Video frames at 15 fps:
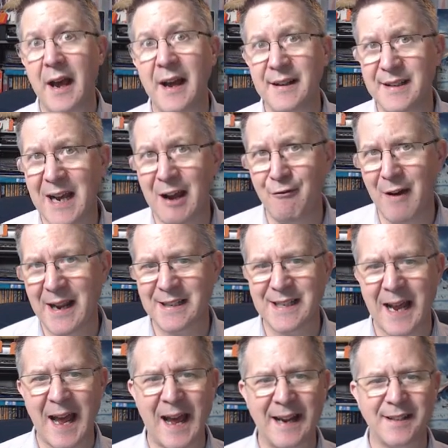a direct
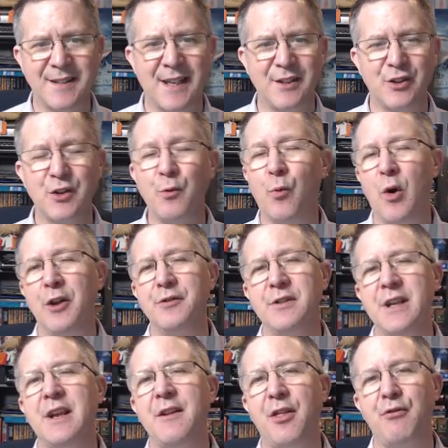access to
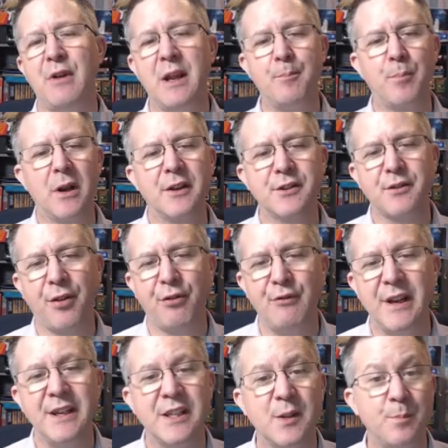1d3 plus
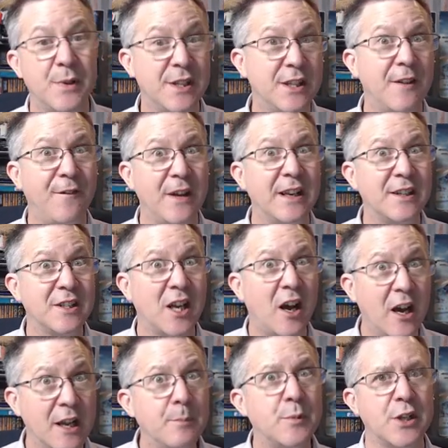three specific
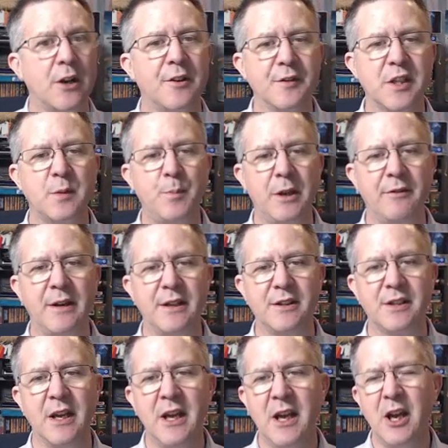types of spirits,